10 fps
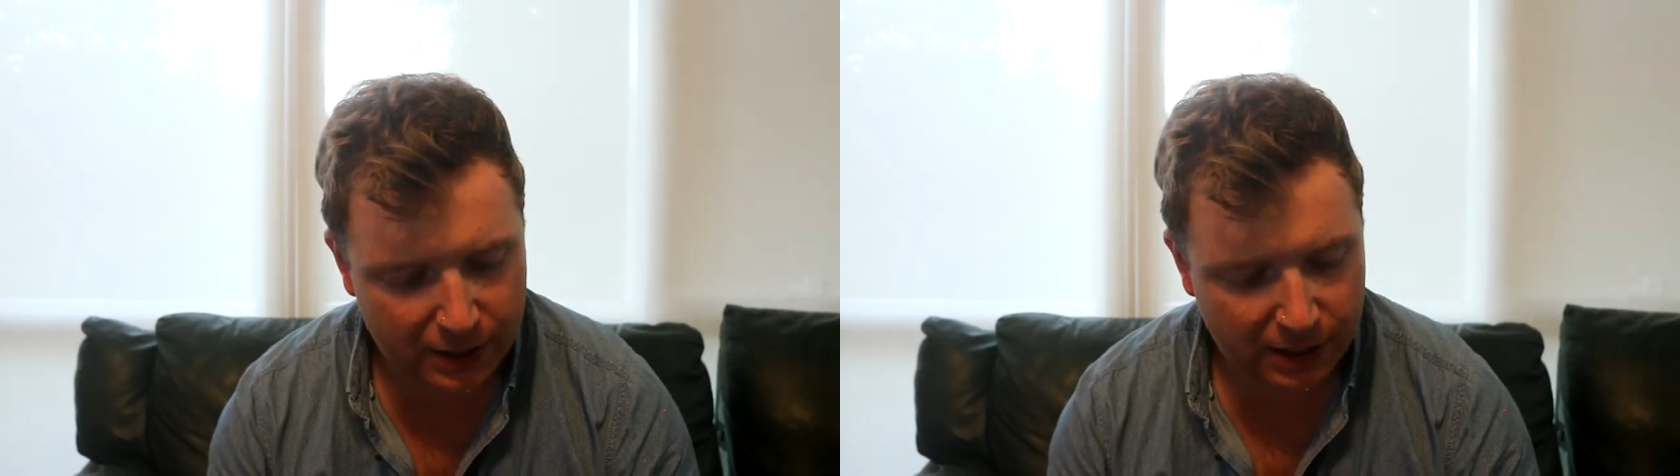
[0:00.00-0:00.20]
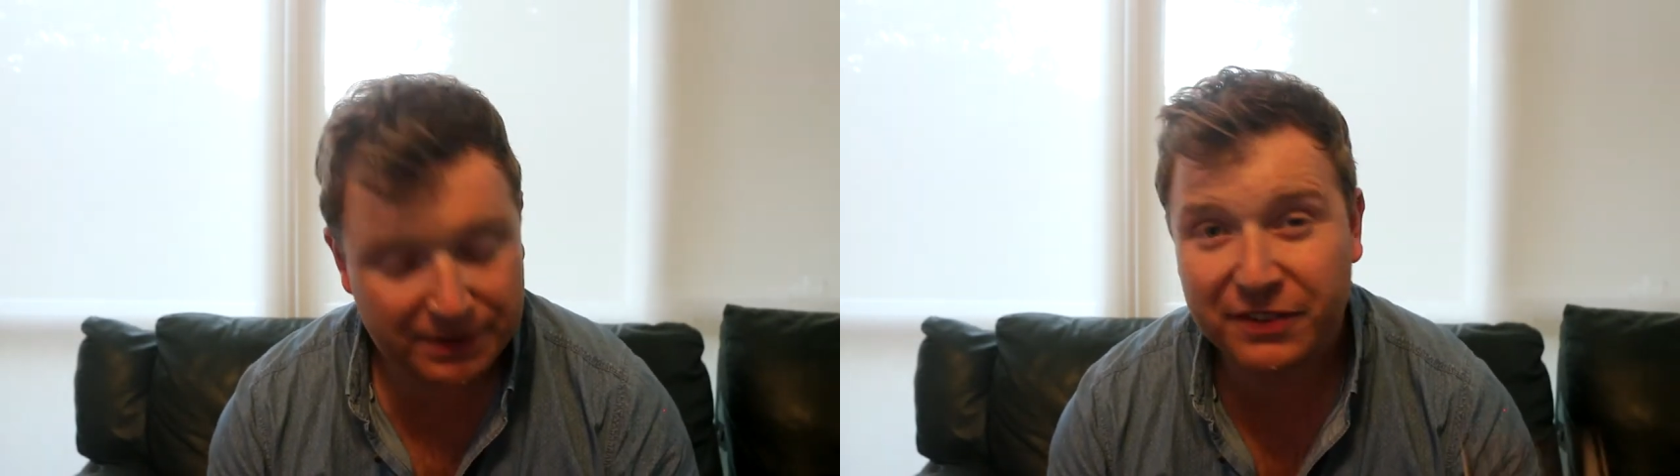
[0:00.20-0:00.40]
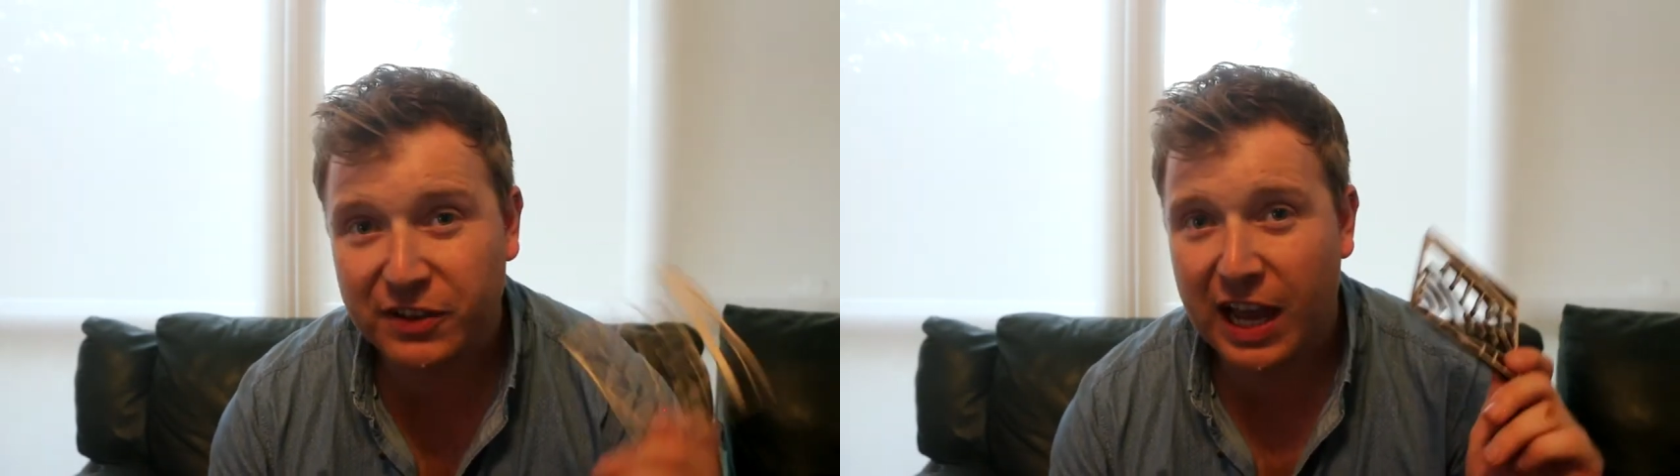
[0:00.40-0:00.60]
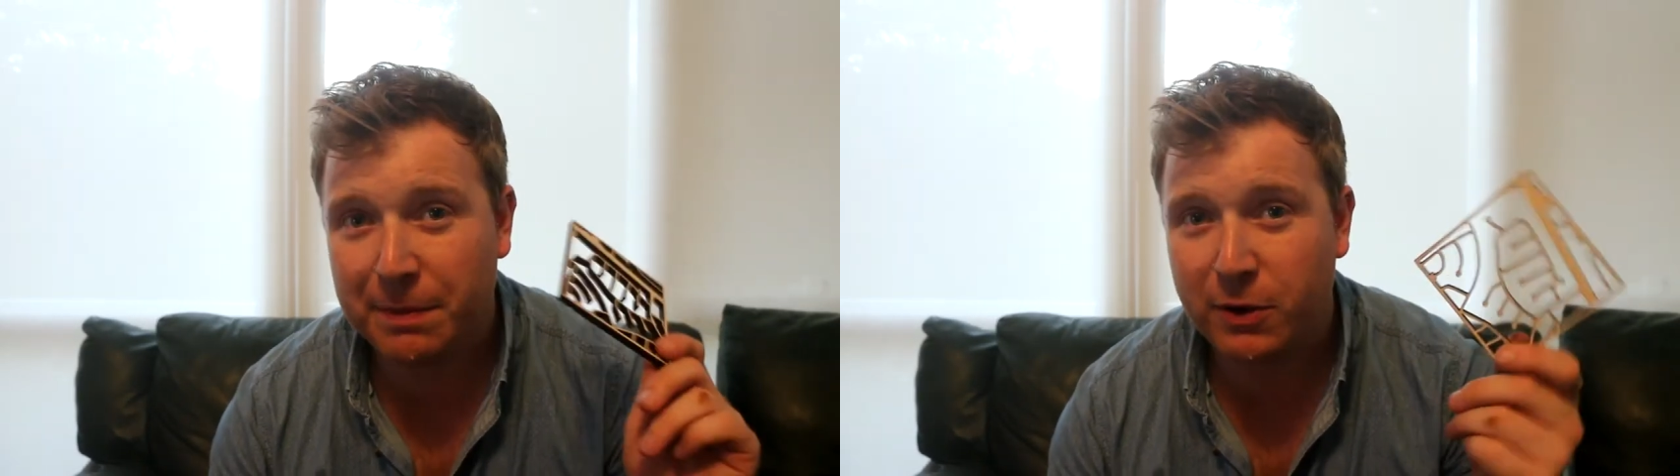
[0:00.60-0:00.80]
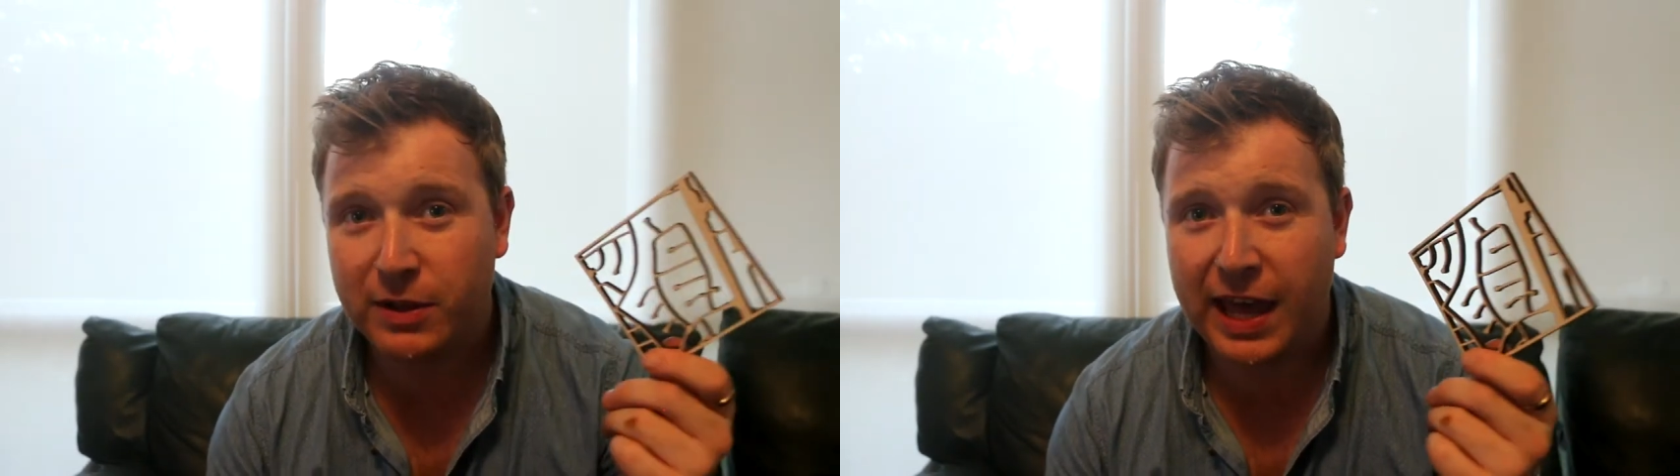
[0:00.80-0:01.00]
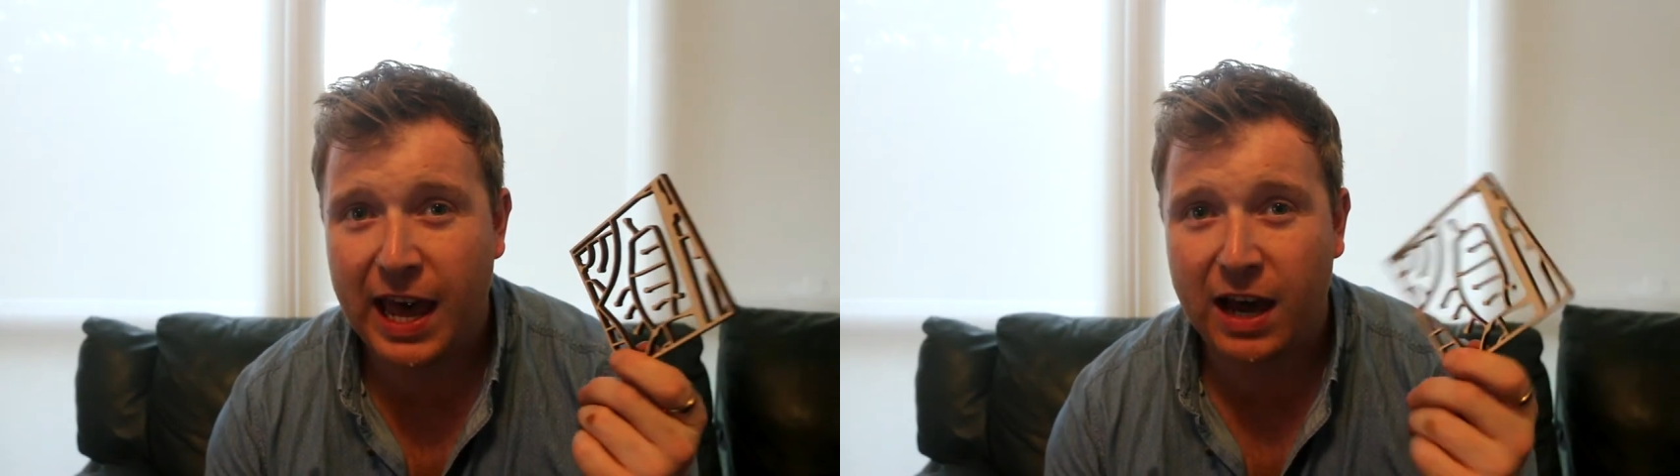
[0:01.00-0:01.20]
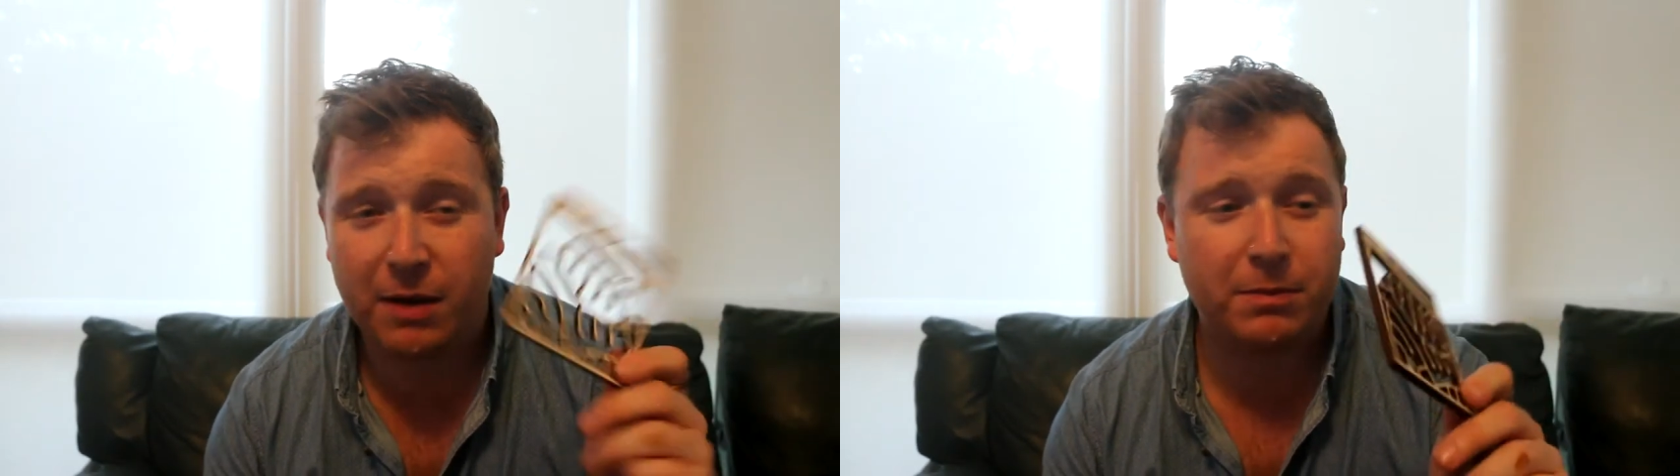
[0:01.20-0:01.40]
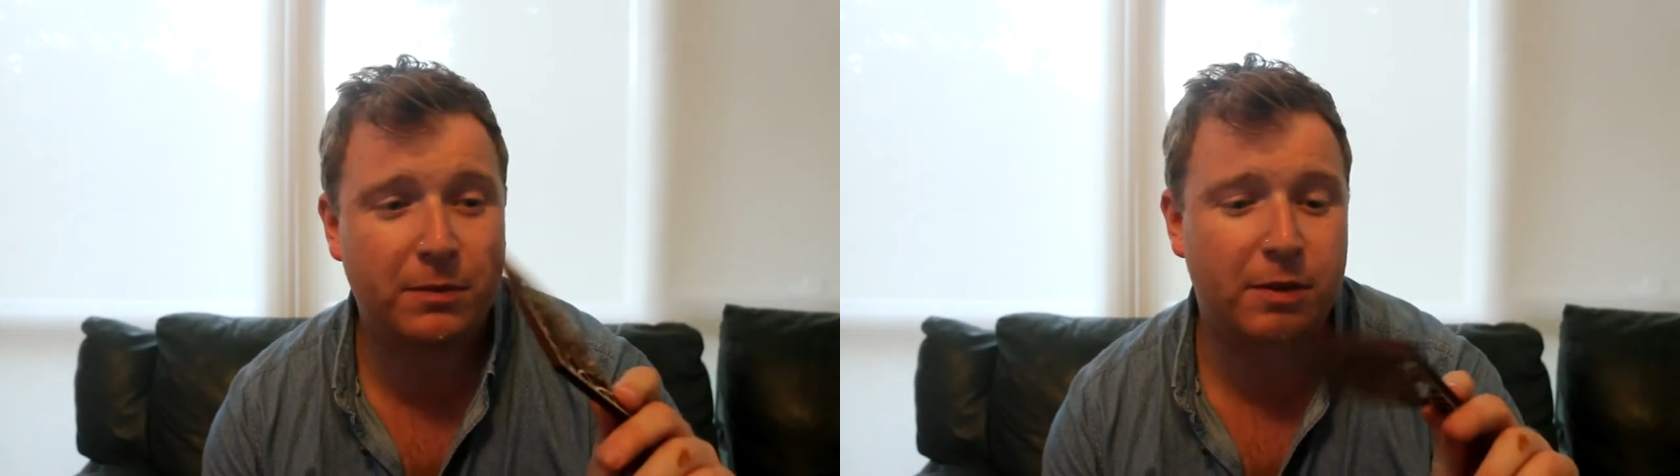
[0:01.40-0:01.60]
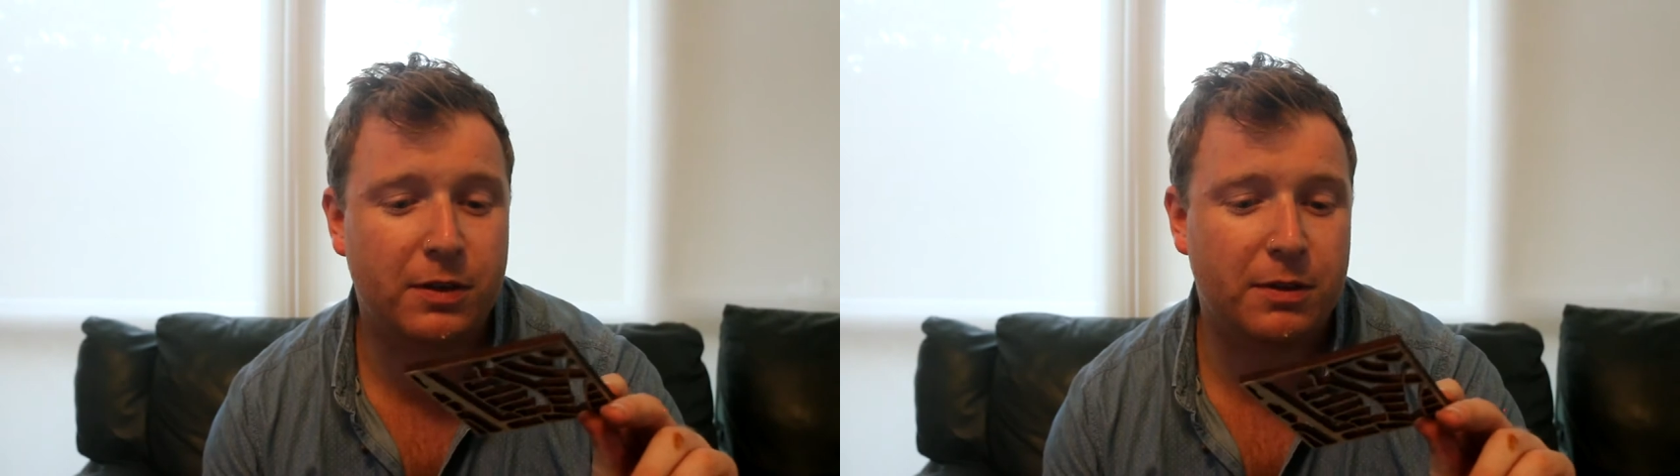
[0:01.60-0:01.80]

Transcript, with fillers: I'm definitely happy with how I'm